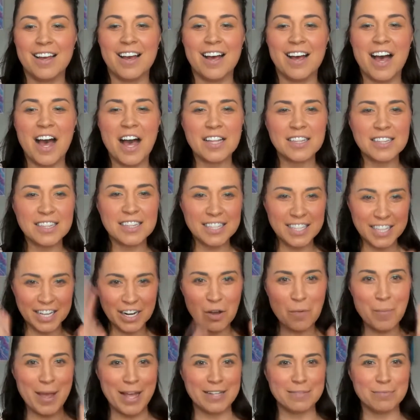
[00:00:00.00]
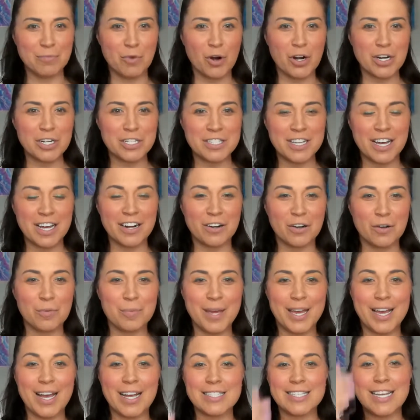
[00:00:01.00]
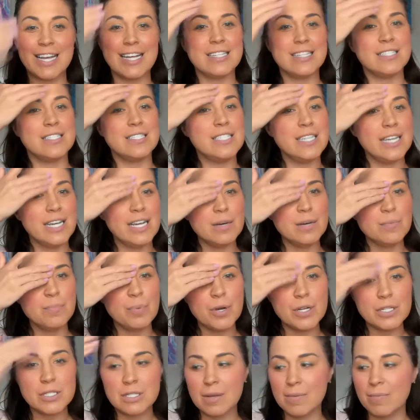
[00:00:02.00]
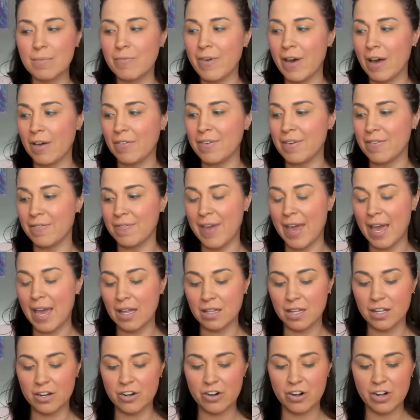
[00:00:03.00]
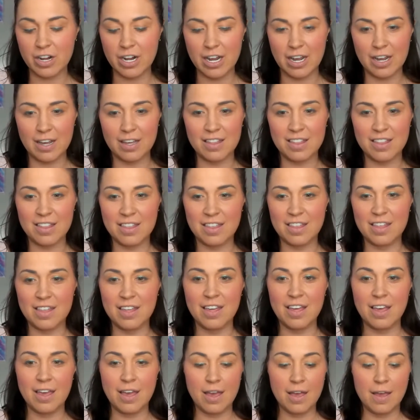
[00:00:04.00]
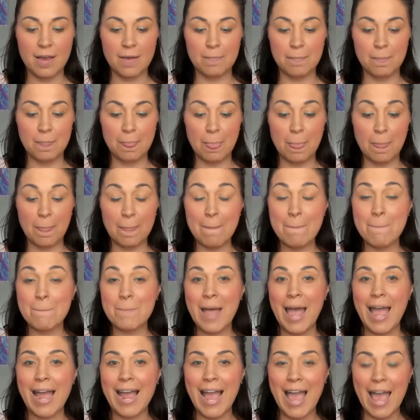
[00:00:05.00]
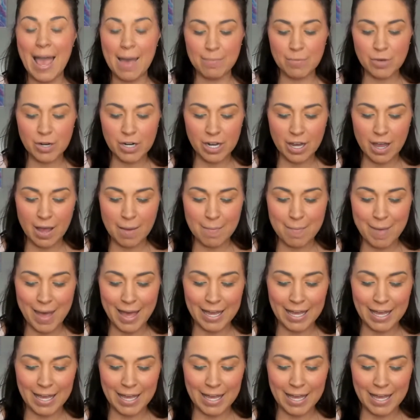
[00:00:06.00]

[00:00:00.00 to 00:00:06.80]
a little bit more subtle because I did put some velvet veil underneath. I am going to come back